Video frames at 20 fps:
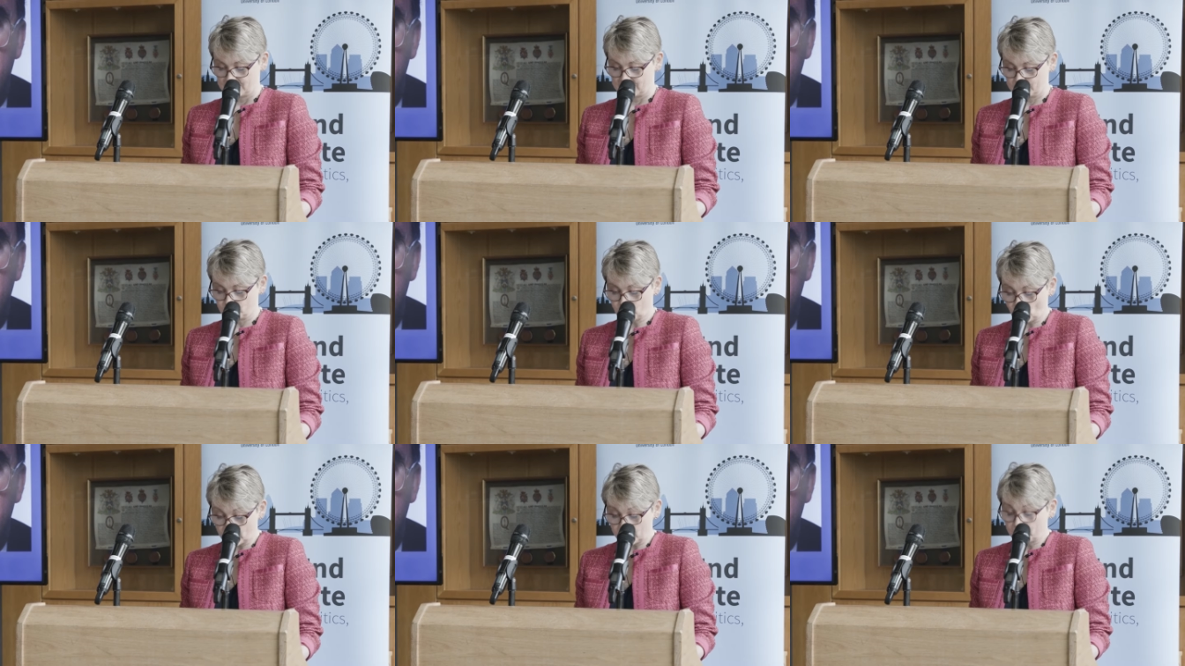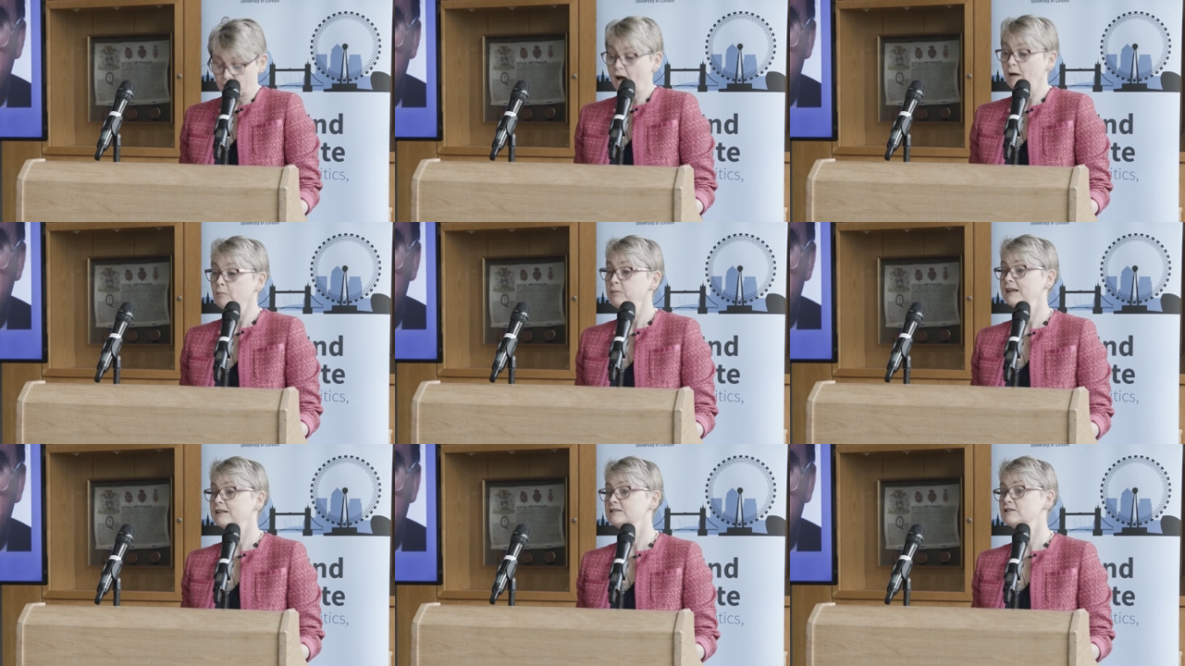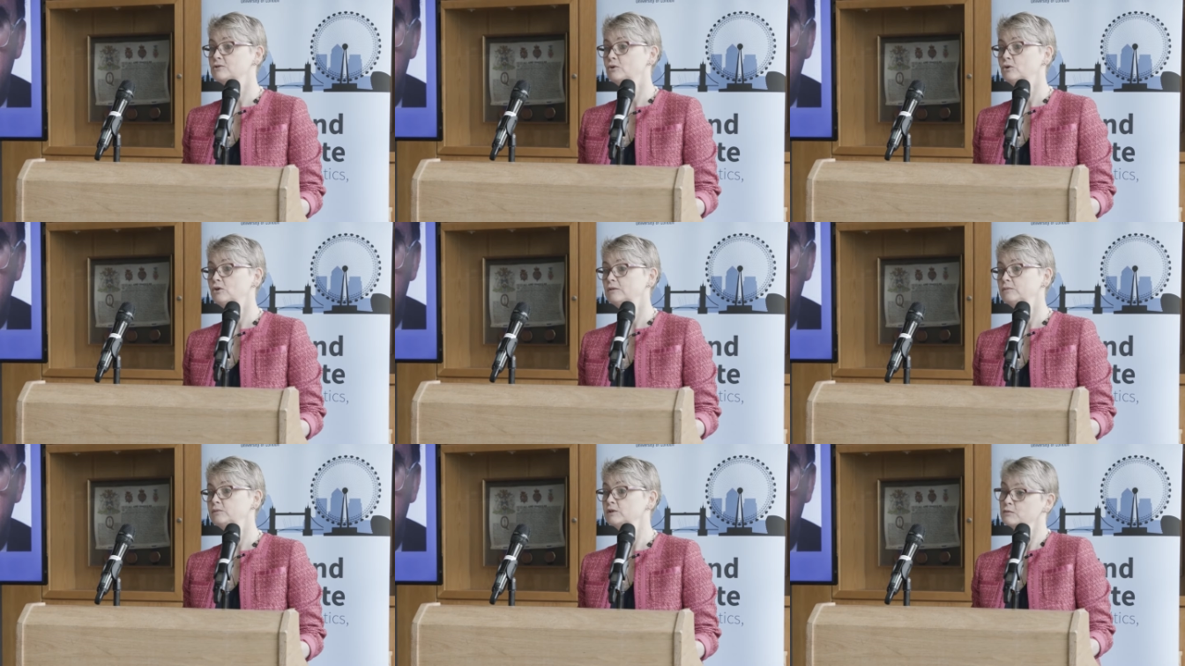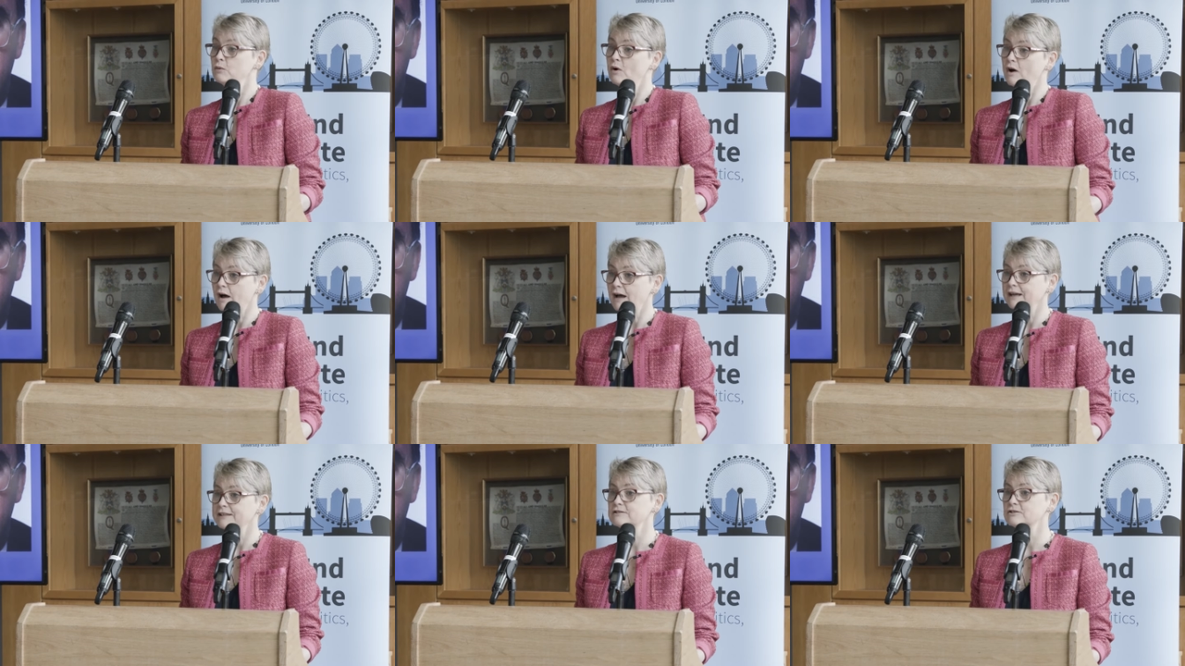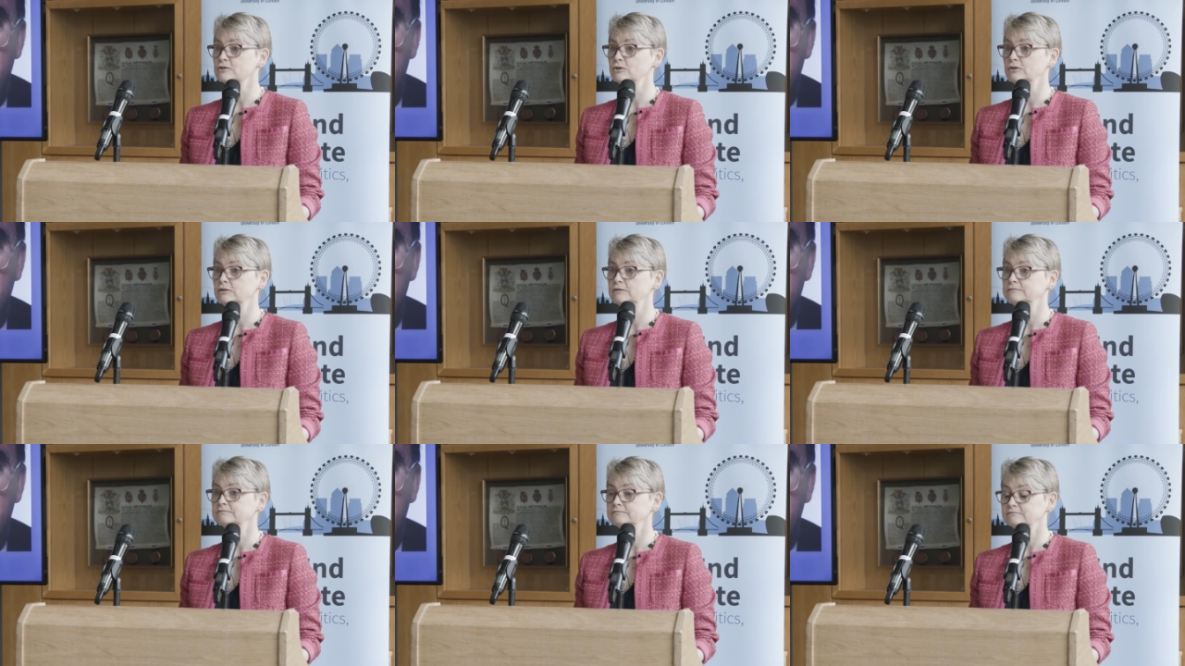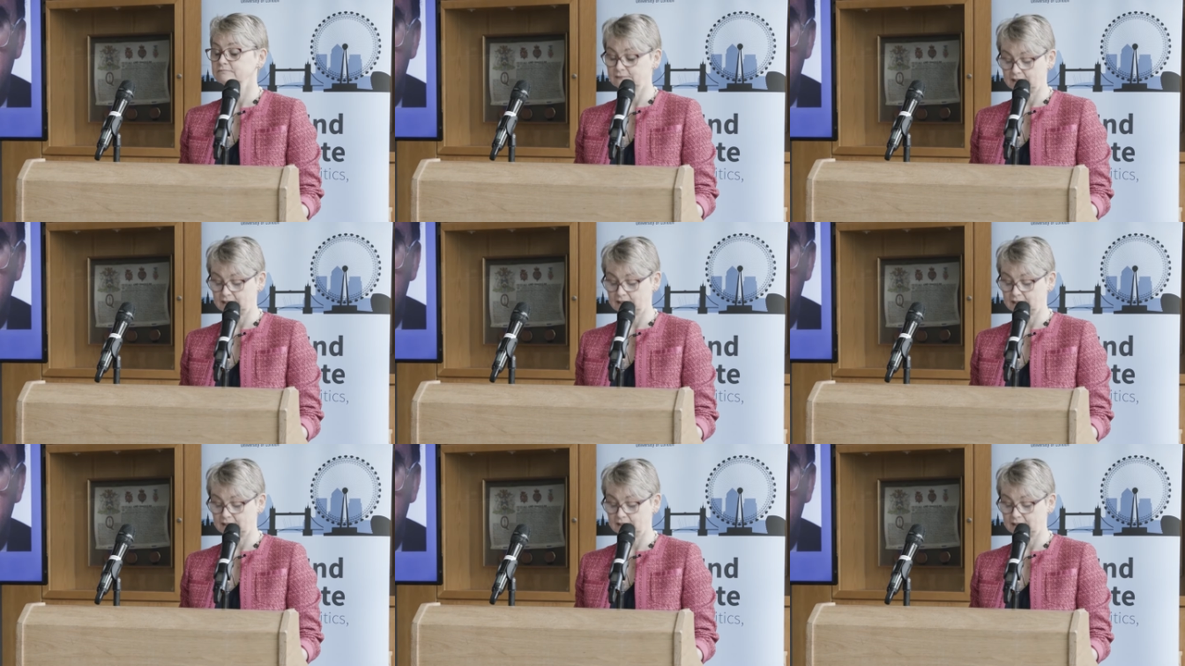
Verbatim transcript: What the public saw was what I saw